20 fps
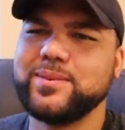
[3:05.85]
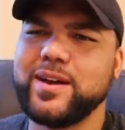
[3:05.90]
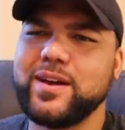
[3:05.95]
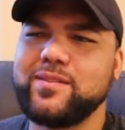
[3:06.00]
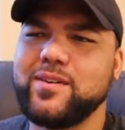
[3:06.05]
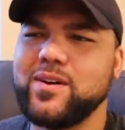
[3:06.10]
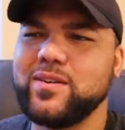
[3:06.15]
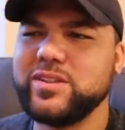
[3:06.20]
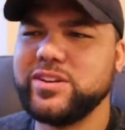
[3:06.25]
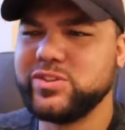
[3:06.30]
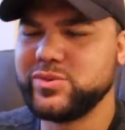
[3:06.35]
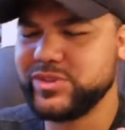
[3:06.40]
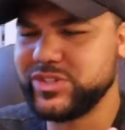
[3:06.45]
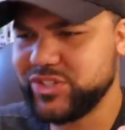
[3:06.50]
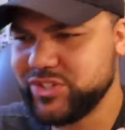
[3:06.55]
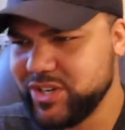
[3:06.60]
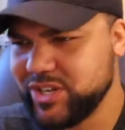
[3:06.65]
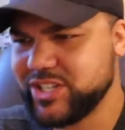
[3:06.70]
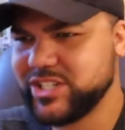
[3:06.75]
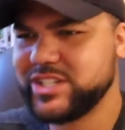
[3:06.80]
We have all these
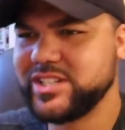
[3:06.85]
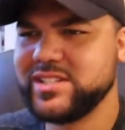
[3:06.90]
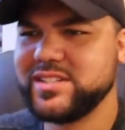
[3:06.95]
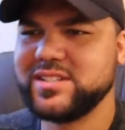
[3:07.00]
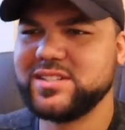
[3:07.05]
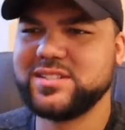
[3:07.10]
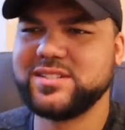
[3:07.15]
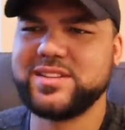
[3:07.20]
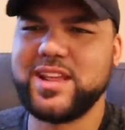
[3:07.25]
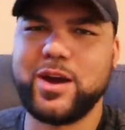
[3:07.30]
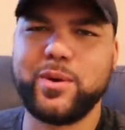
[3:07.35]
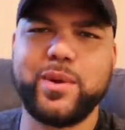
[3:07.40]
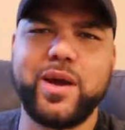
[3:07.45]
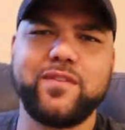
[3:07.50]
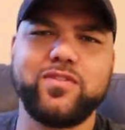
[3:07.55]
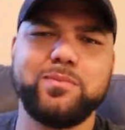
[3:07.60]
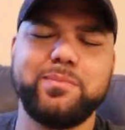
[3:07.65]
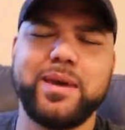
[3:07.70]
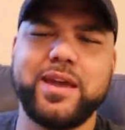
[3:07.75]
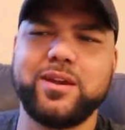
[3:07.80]
restrictions. Now we
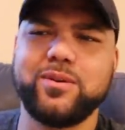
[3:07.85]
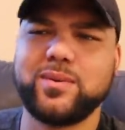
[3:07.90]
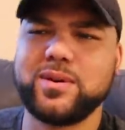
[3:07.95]
have to make